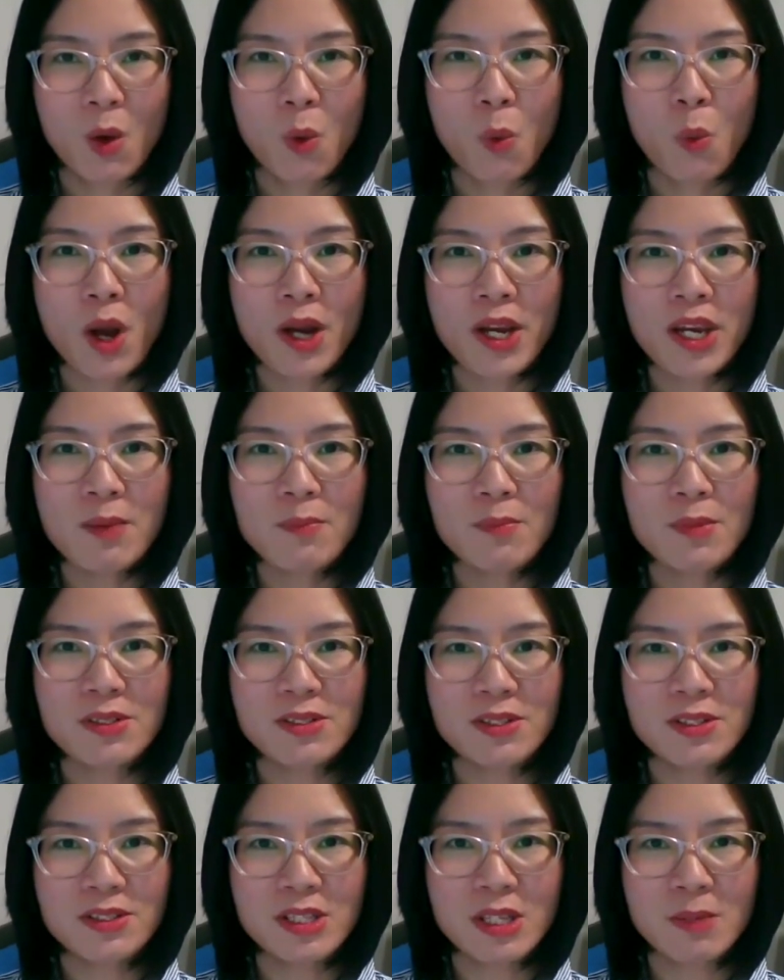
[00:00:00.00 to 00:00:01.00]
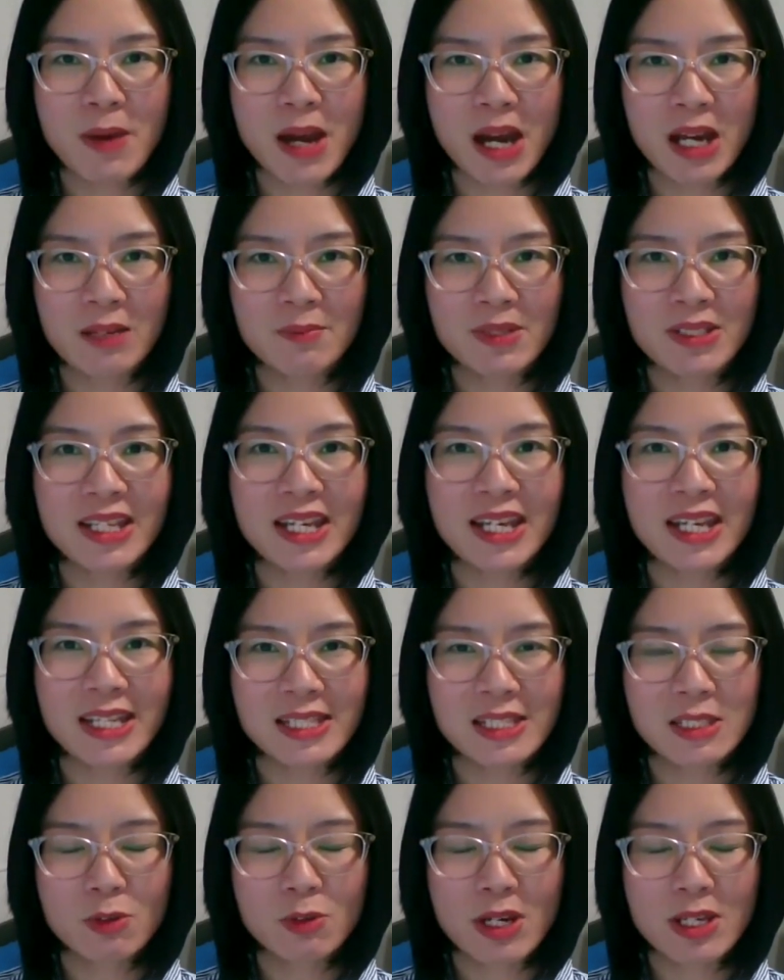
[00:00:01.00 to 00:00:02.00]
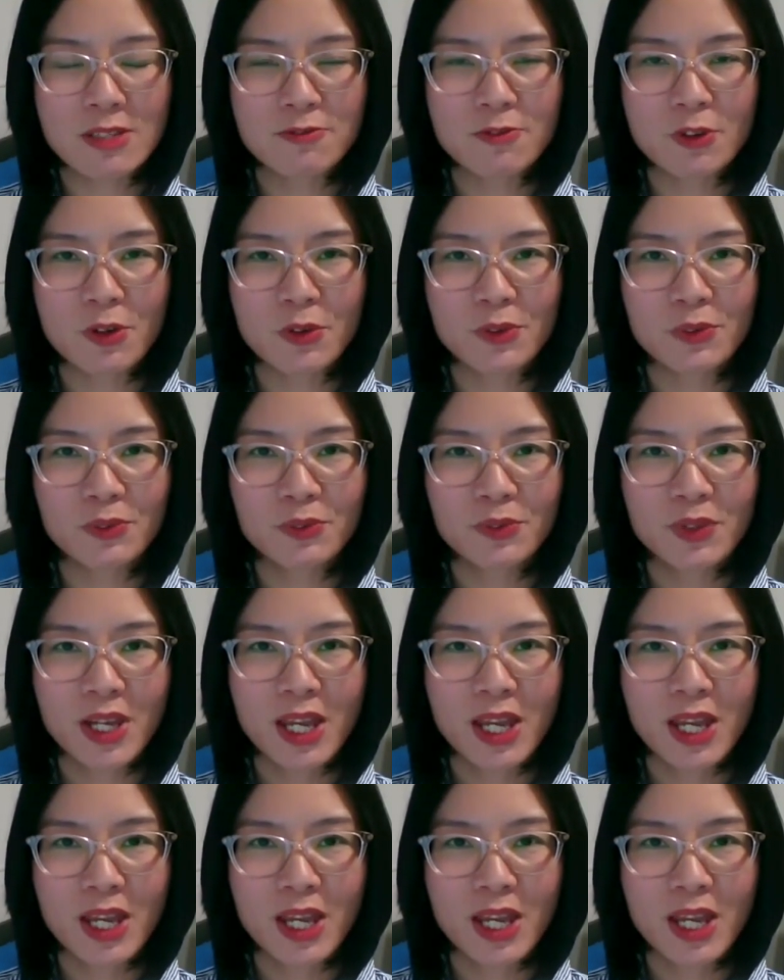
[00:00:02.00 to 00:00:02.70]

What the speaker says: Working in emergency department is stressful,